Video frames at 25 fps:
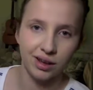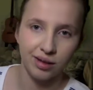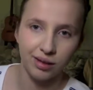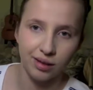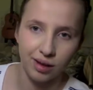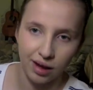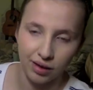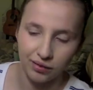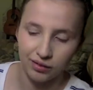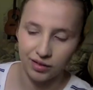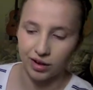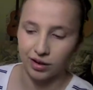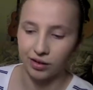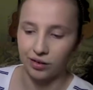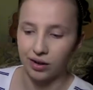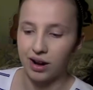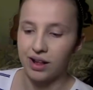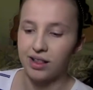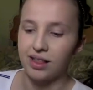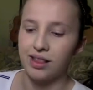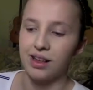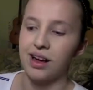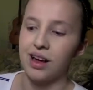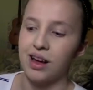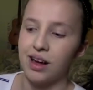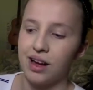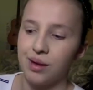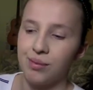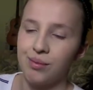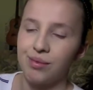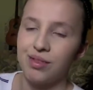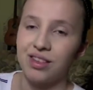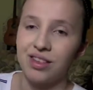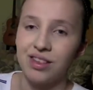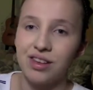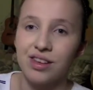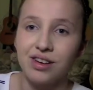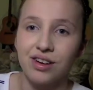having a great time,
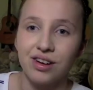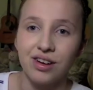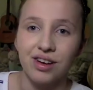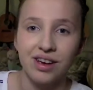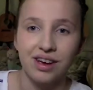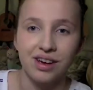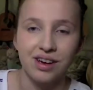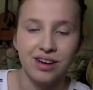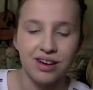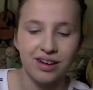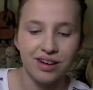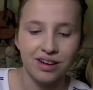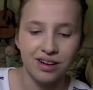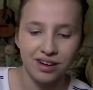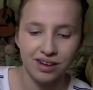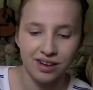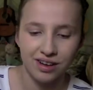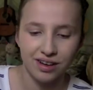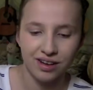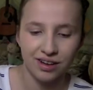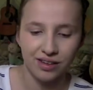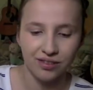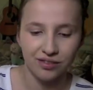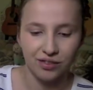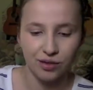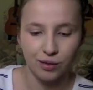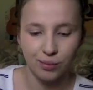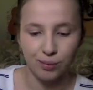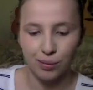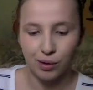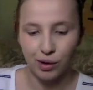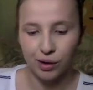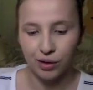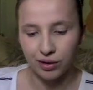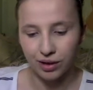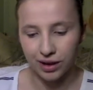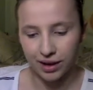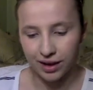senior year,
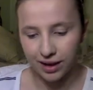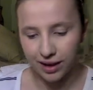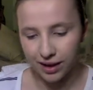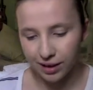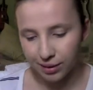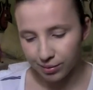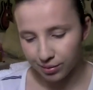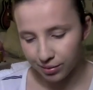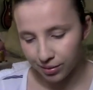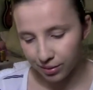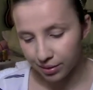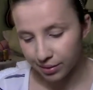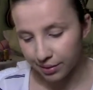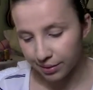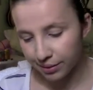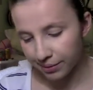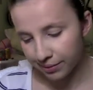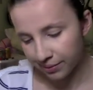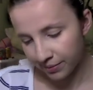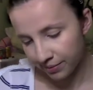football games,